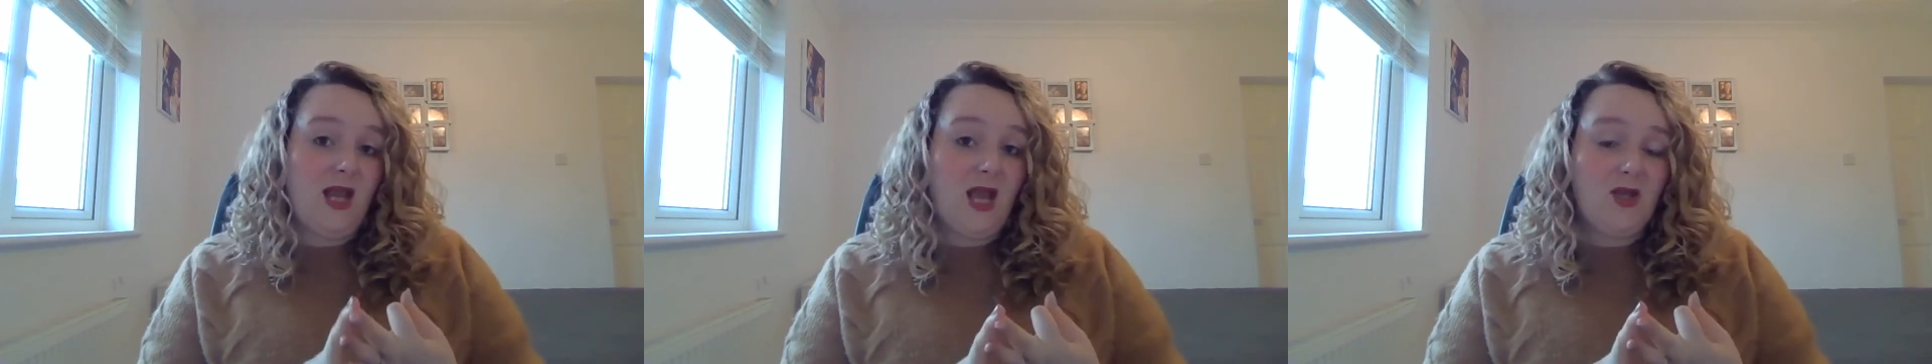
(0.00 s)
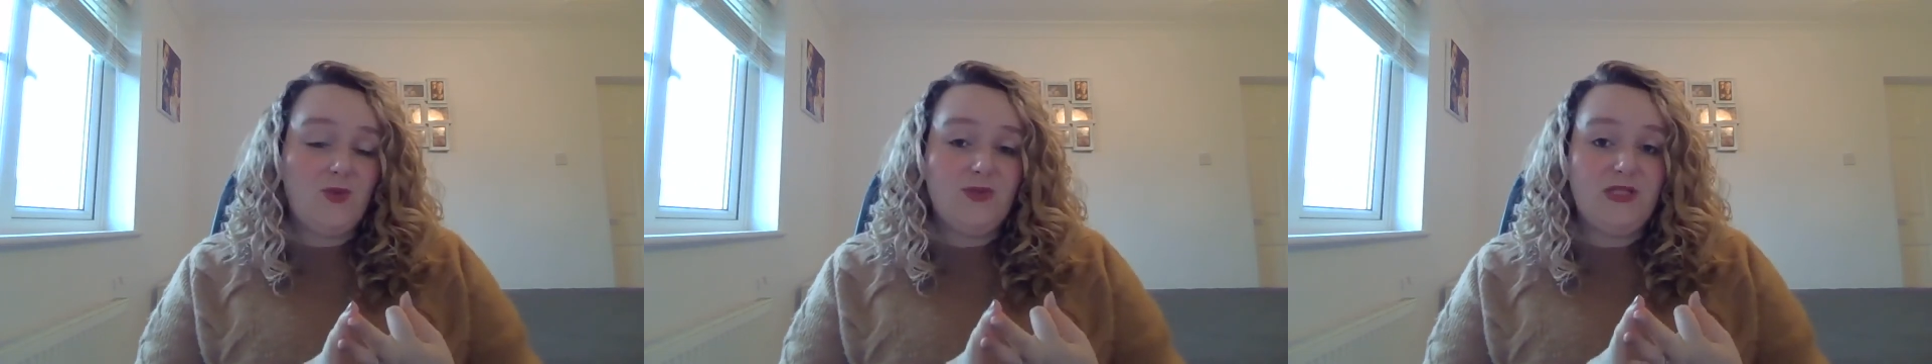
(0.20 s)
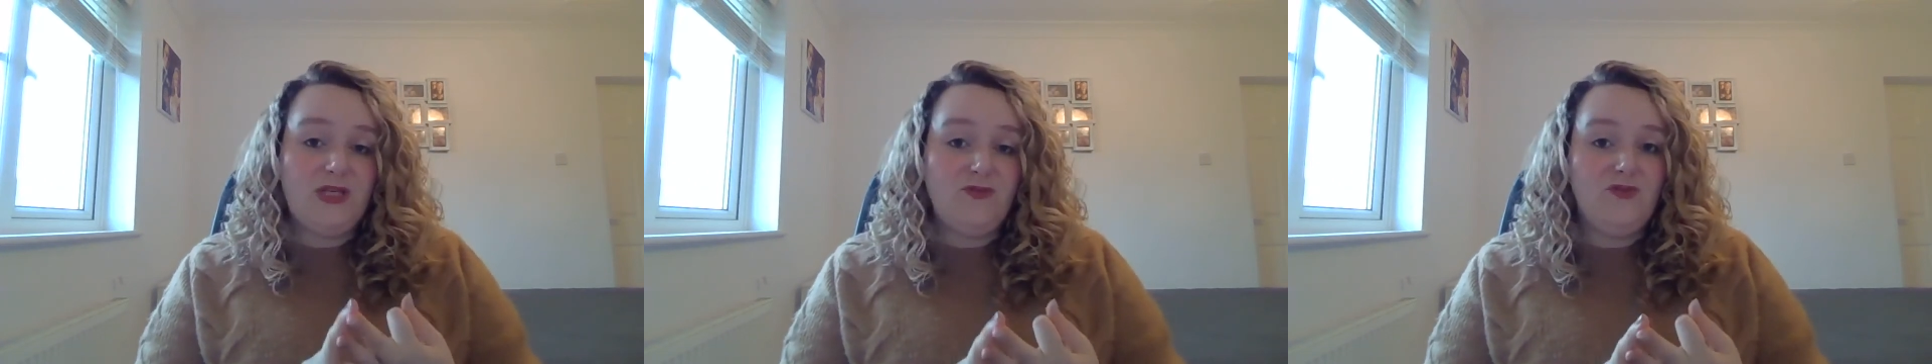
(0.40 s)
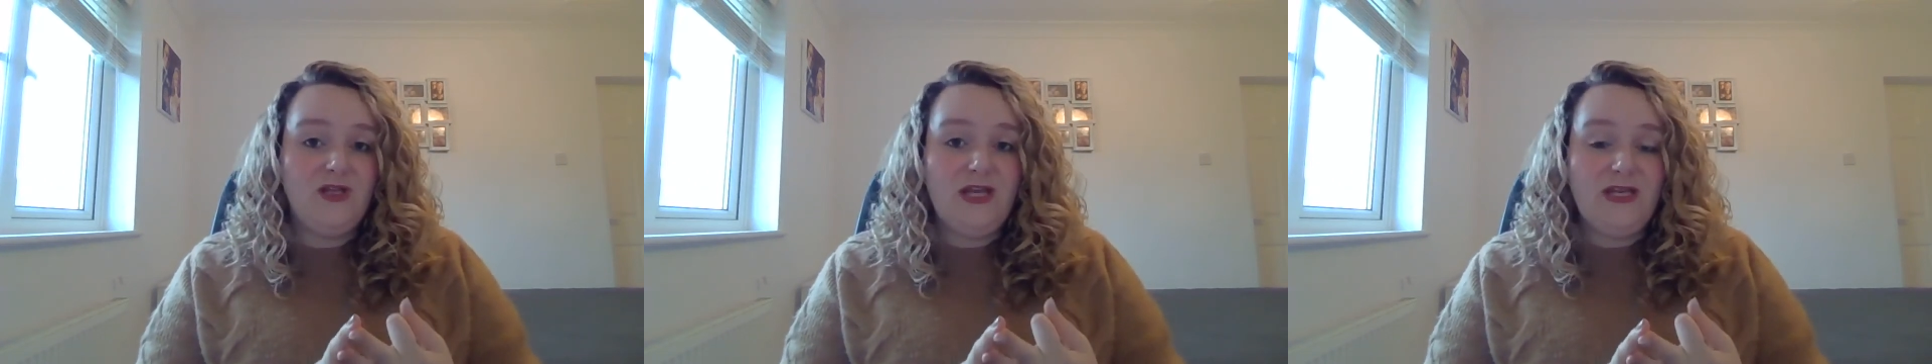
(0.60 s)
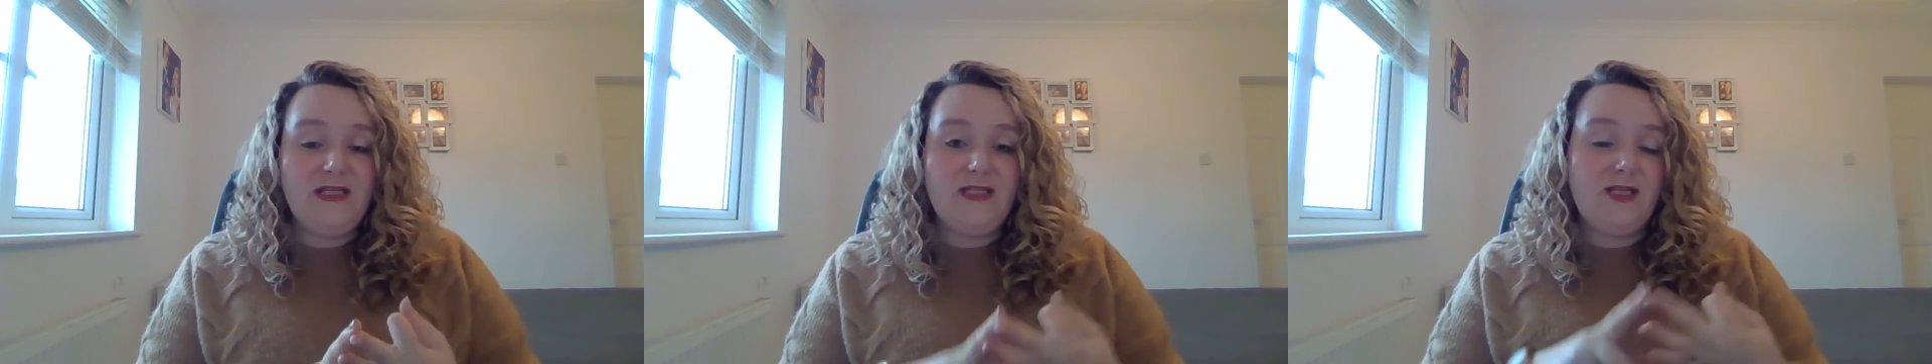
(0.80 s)
equity
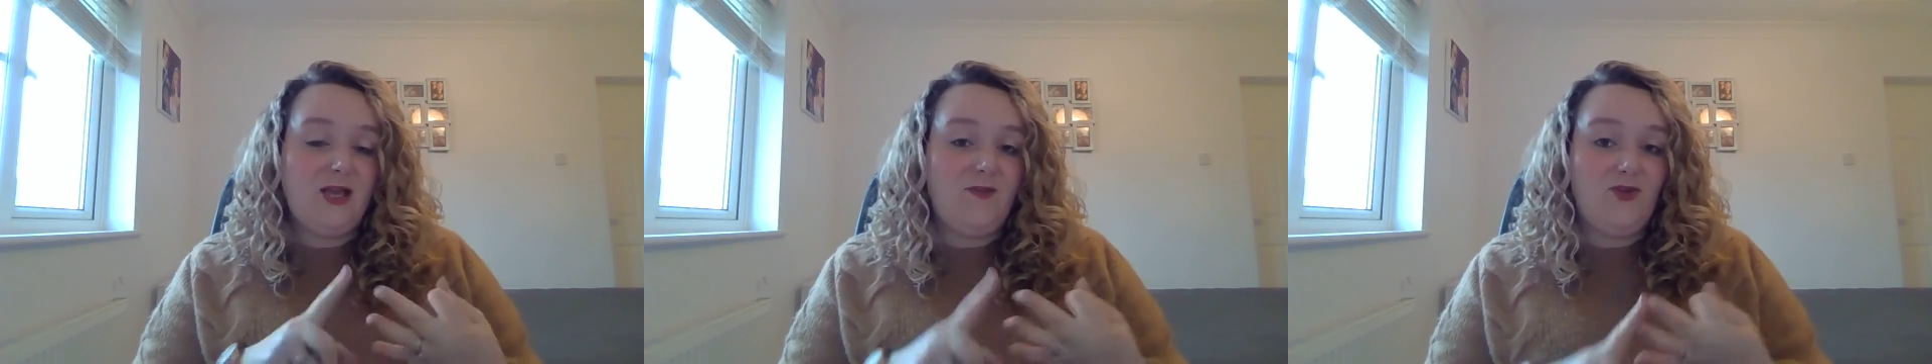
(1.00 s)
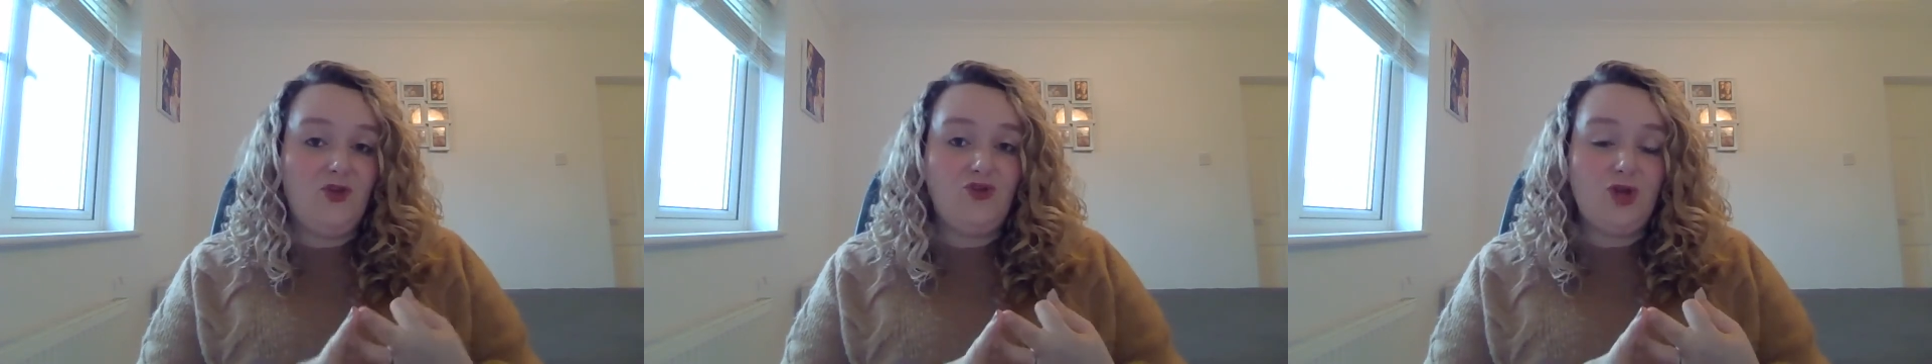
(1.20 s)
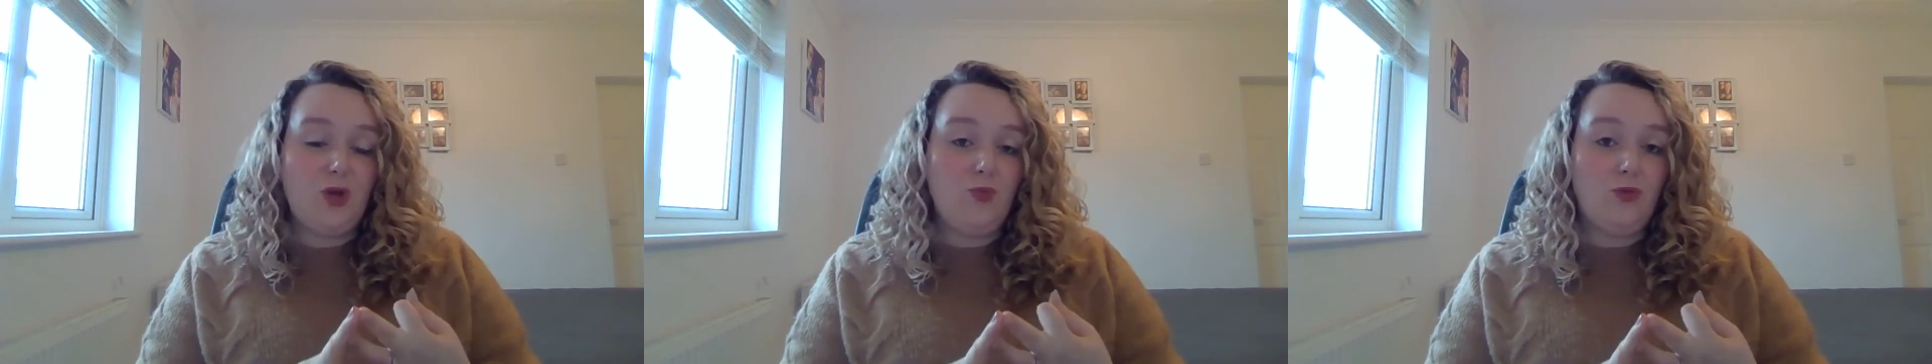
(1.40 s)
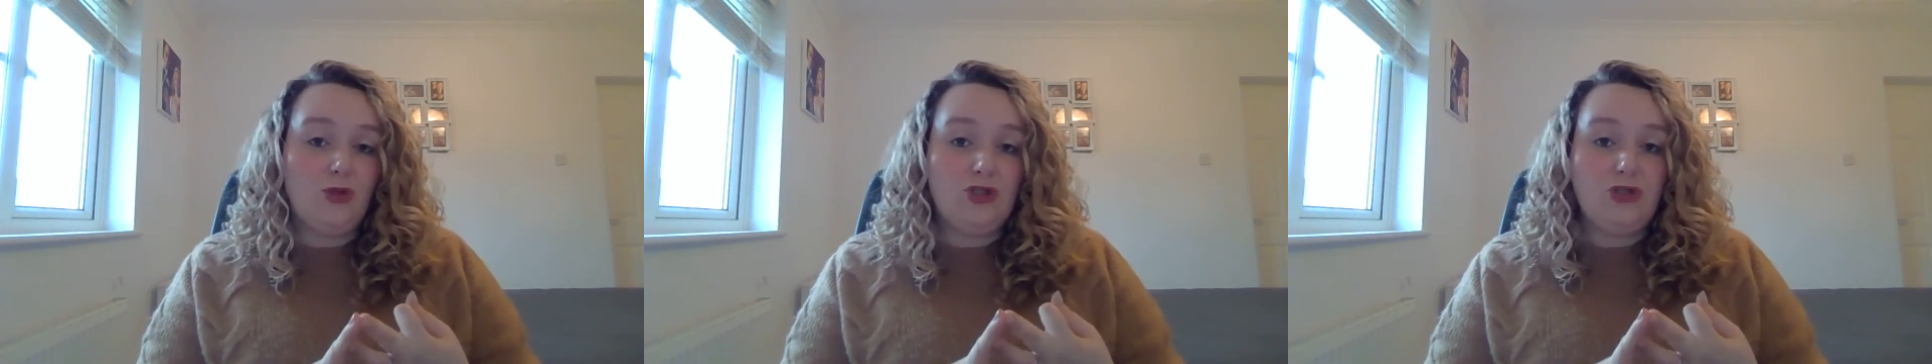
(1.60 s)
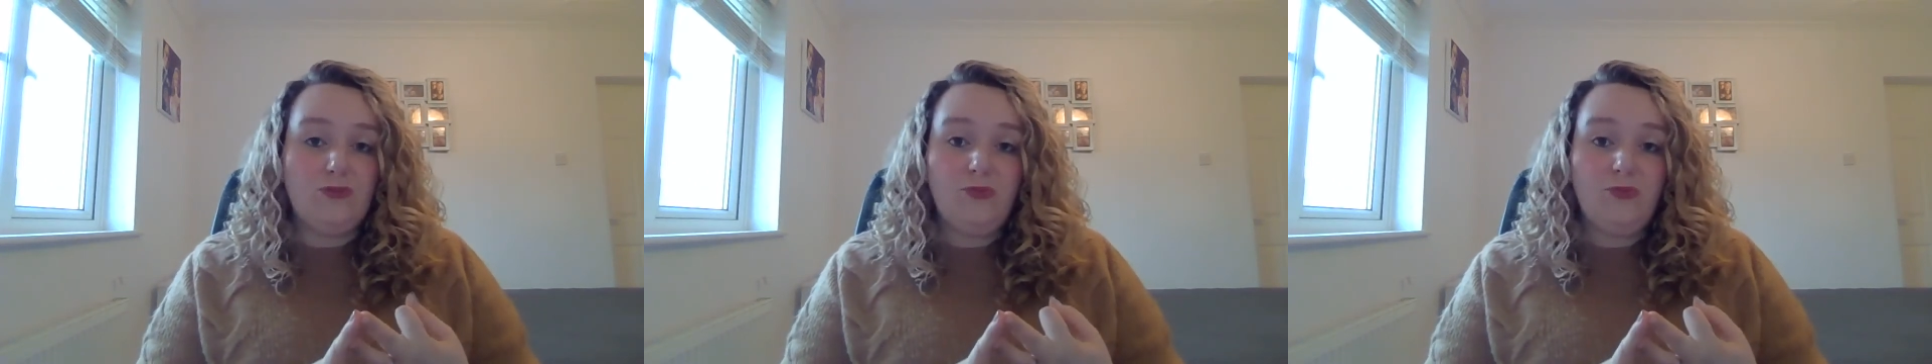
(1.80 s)
release if you don't want to